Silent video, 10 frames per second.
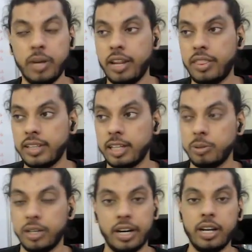anything that's
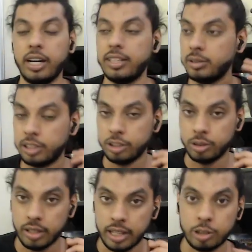been trending, anything
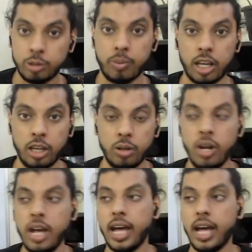that's bugging you,